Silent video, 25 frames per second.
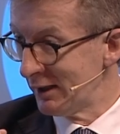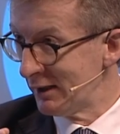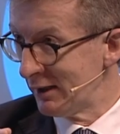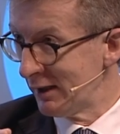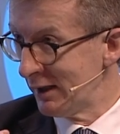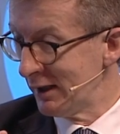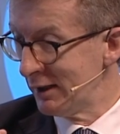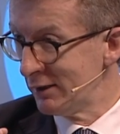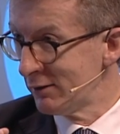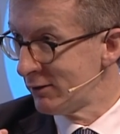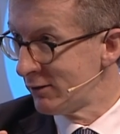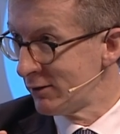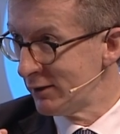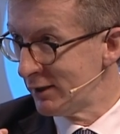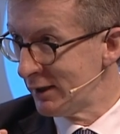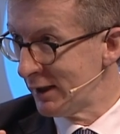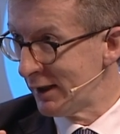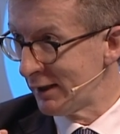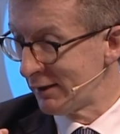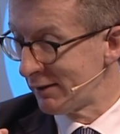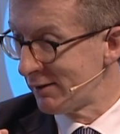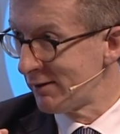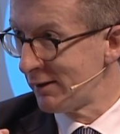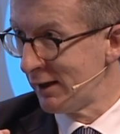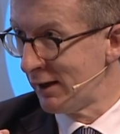
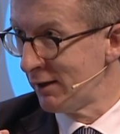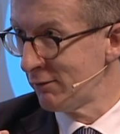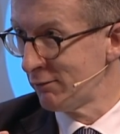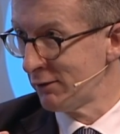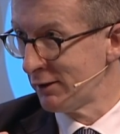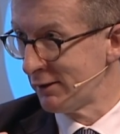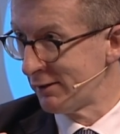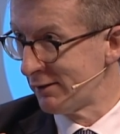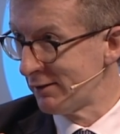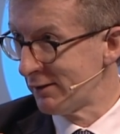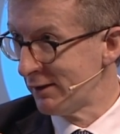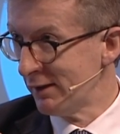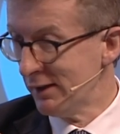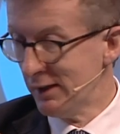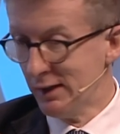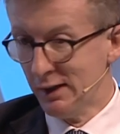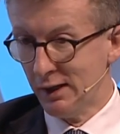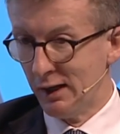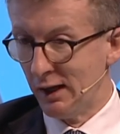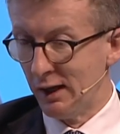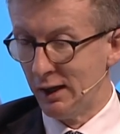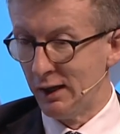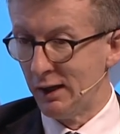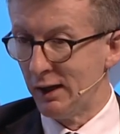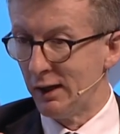internet service,
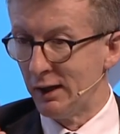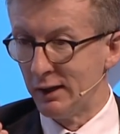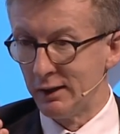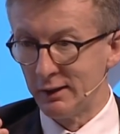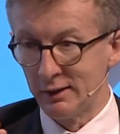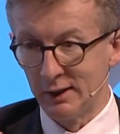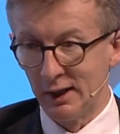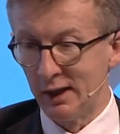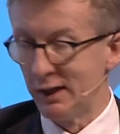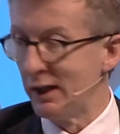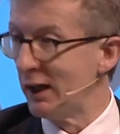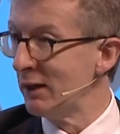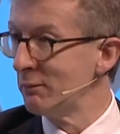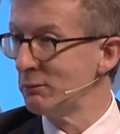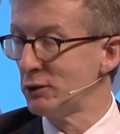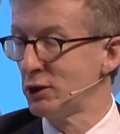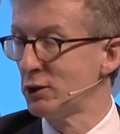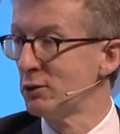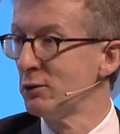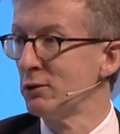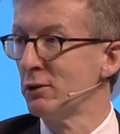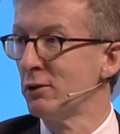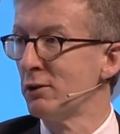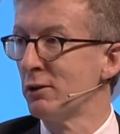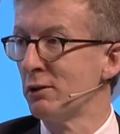then I'm
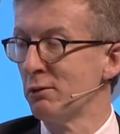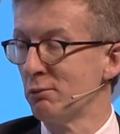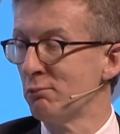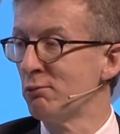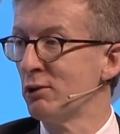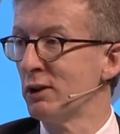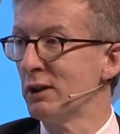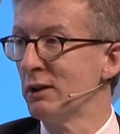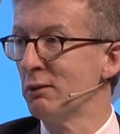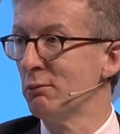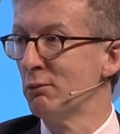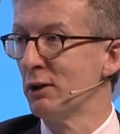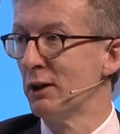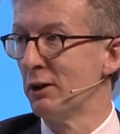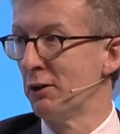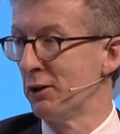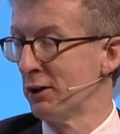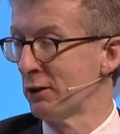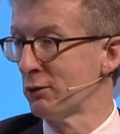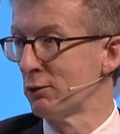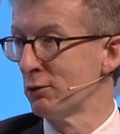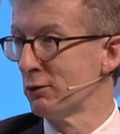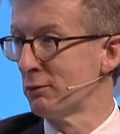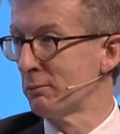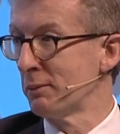sure we're on a
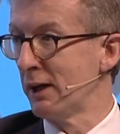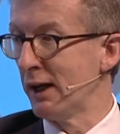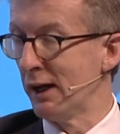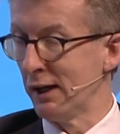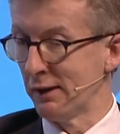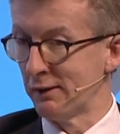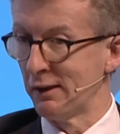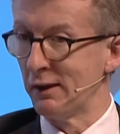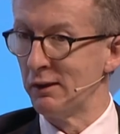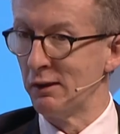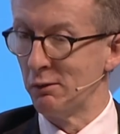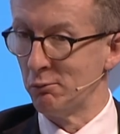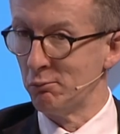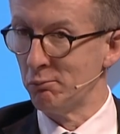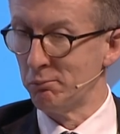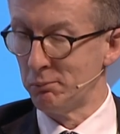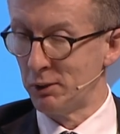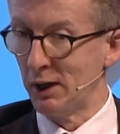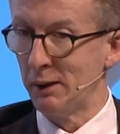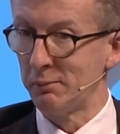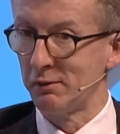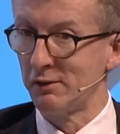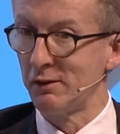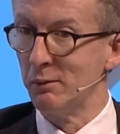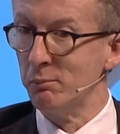good path. And
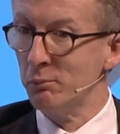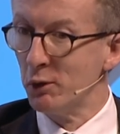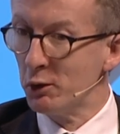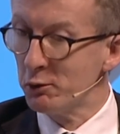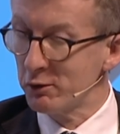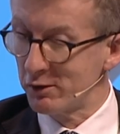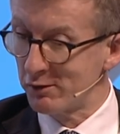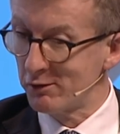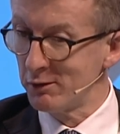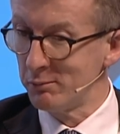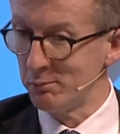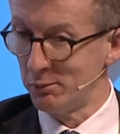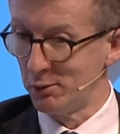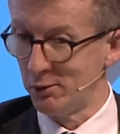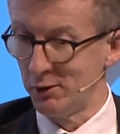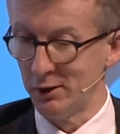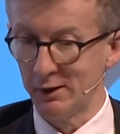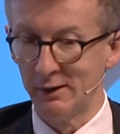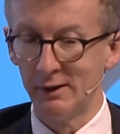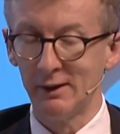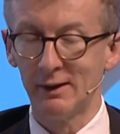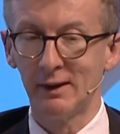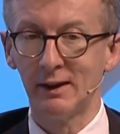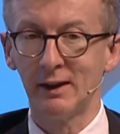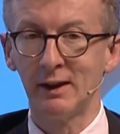perhaps the most
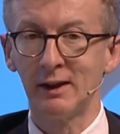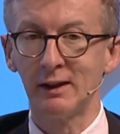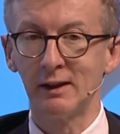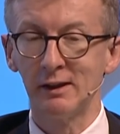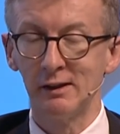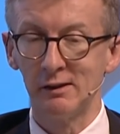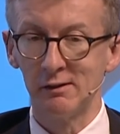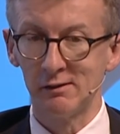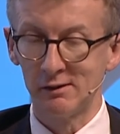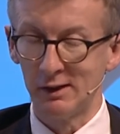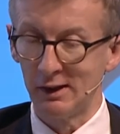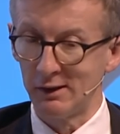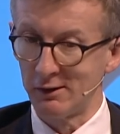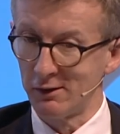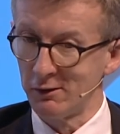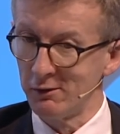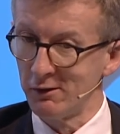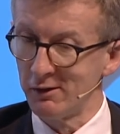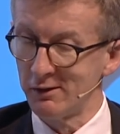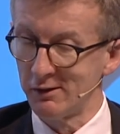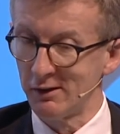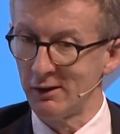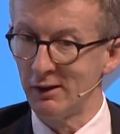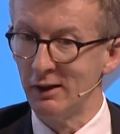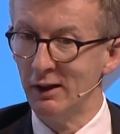important thing is that there
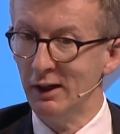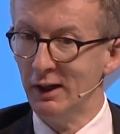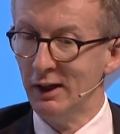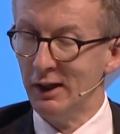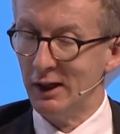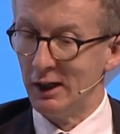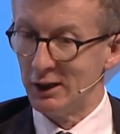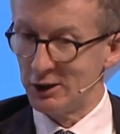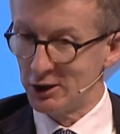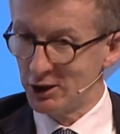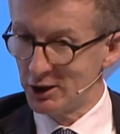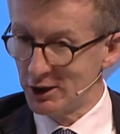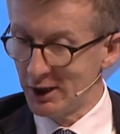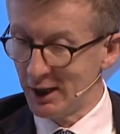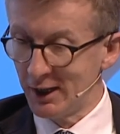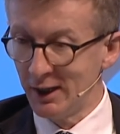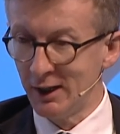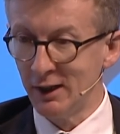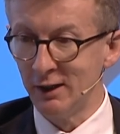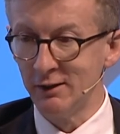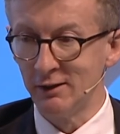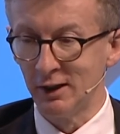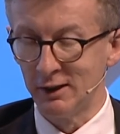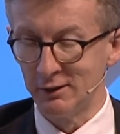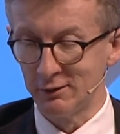is a
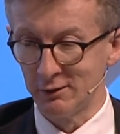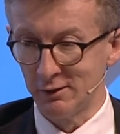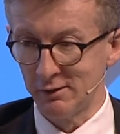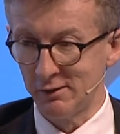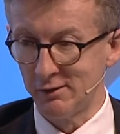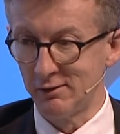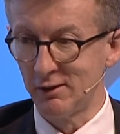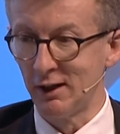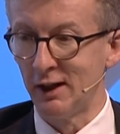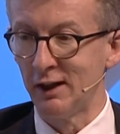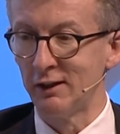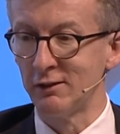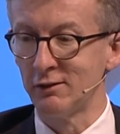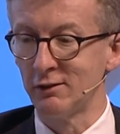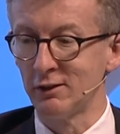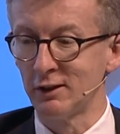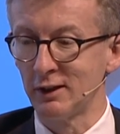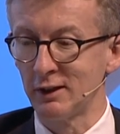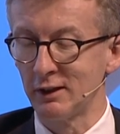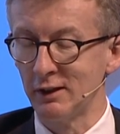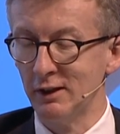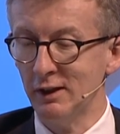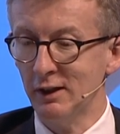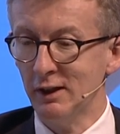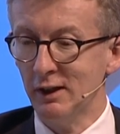shared
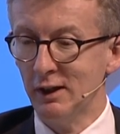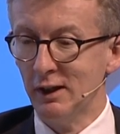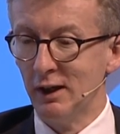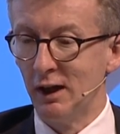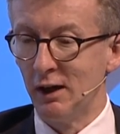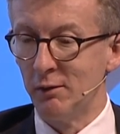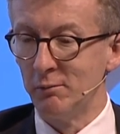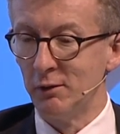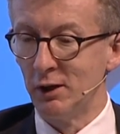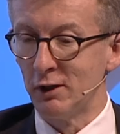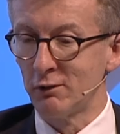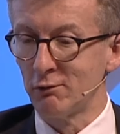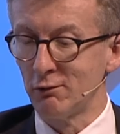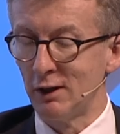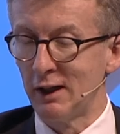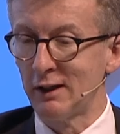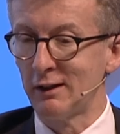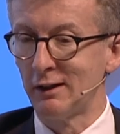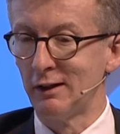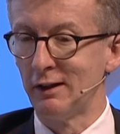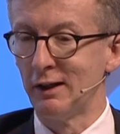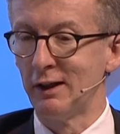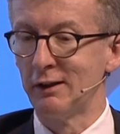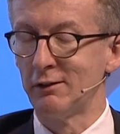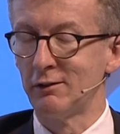understanding among
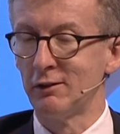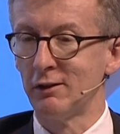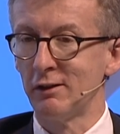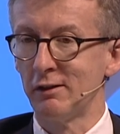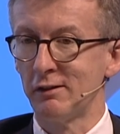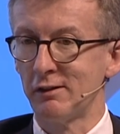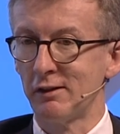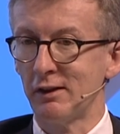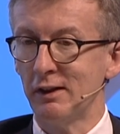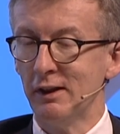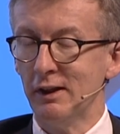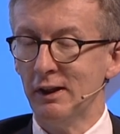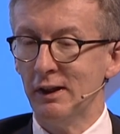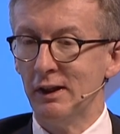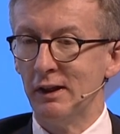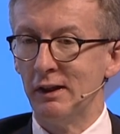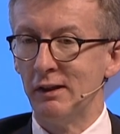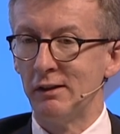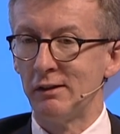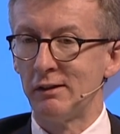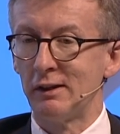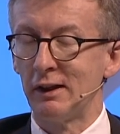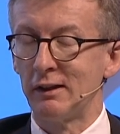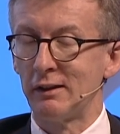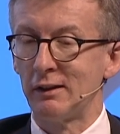regulators
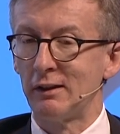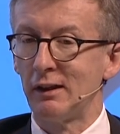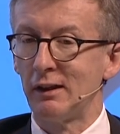is that